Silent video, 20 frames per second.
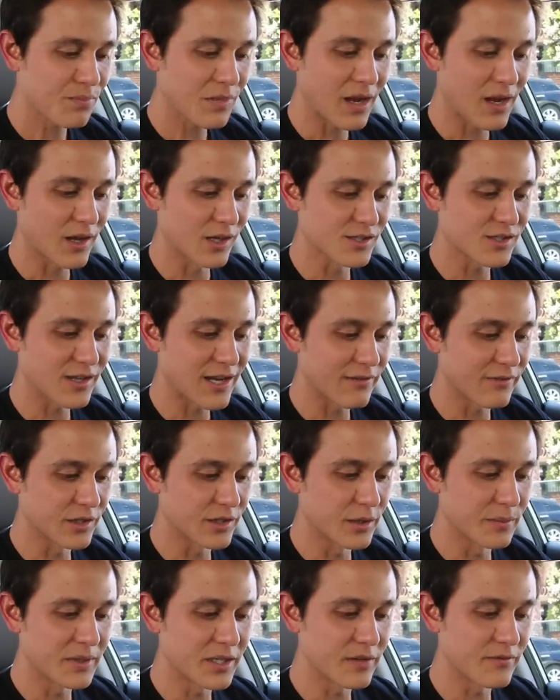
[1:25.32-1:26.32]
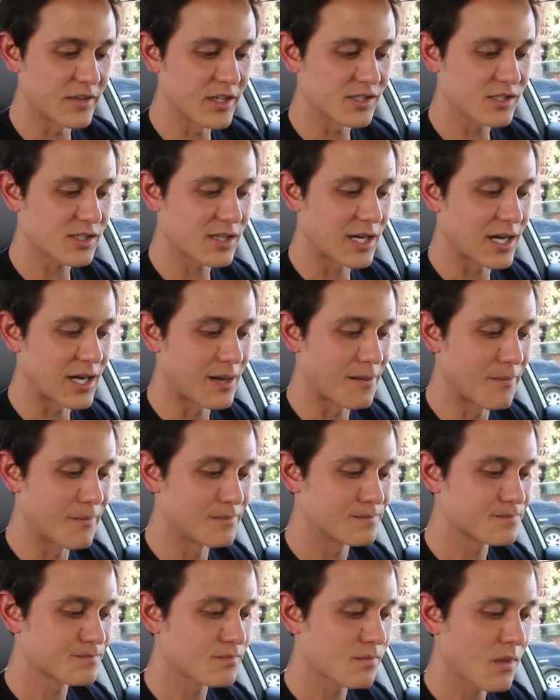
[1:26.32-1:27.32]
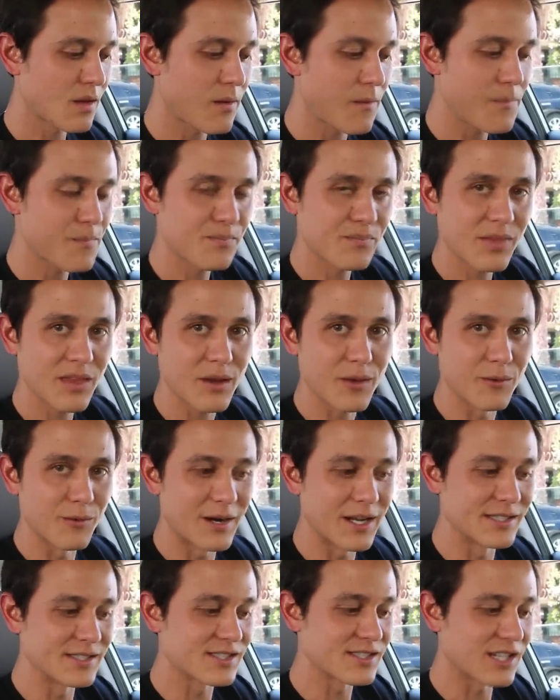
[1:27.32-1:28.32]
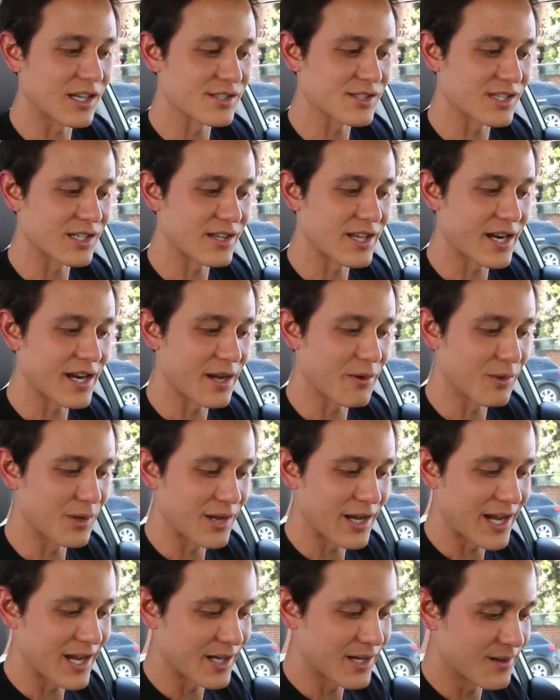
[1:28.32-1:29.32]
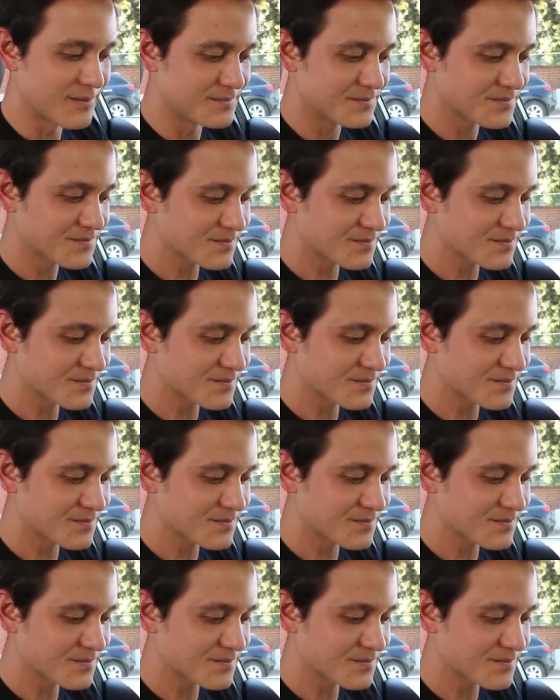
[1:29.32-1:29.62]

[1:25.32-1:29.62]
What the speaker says: I also have a little bit of this red salsa that I will add.